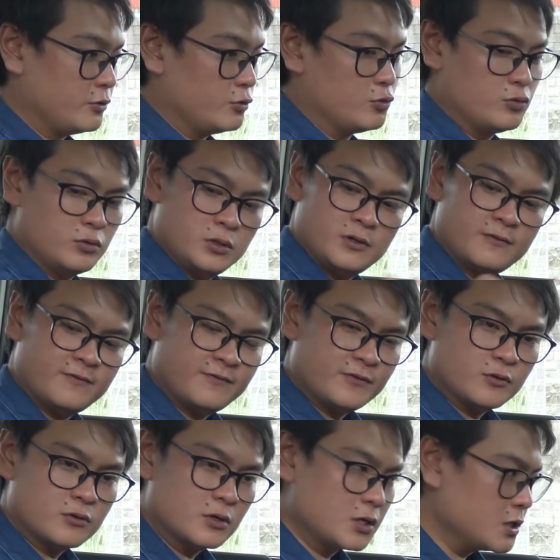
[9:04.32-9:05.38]
two,
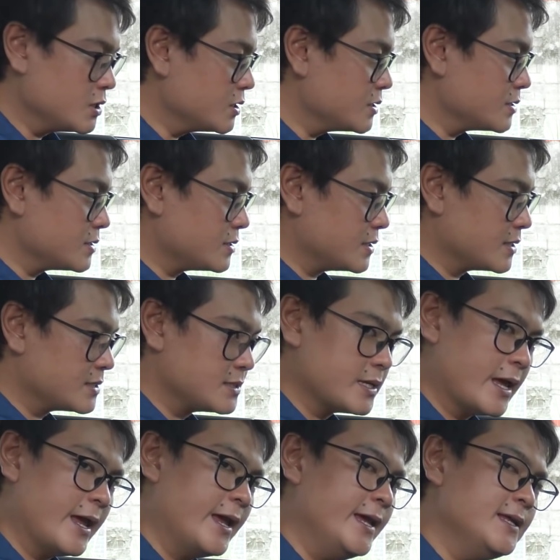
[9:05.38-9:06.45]
four, six,
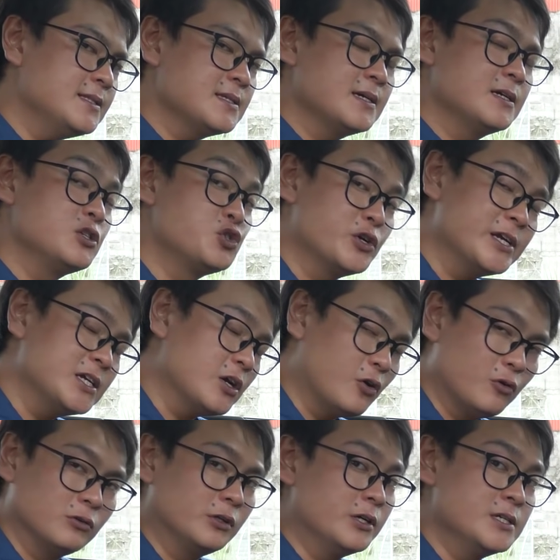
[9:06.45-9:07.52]
eight drink
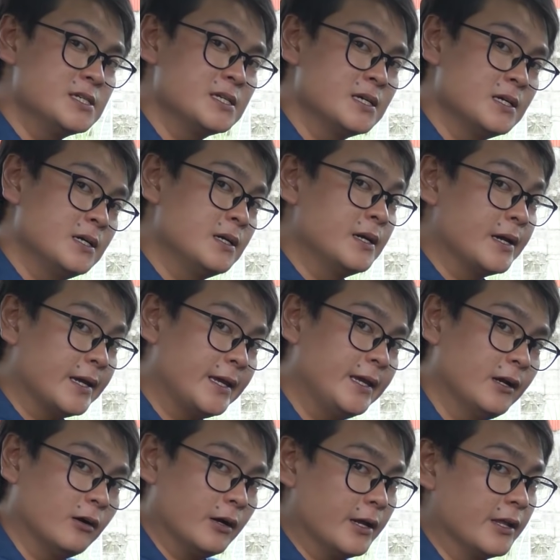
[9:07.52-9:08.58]
holders
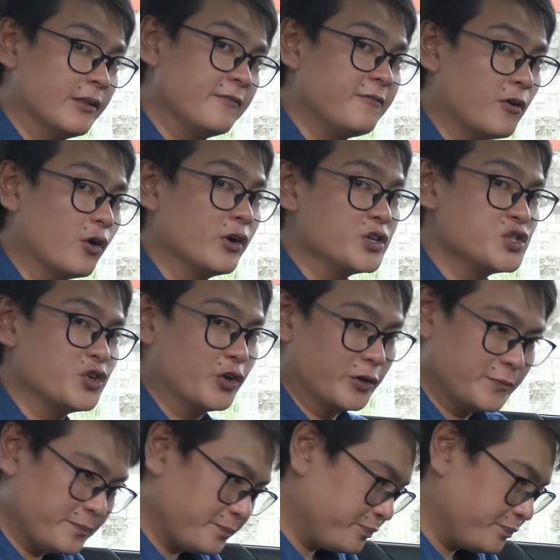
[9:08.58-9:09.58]
here in the Forester.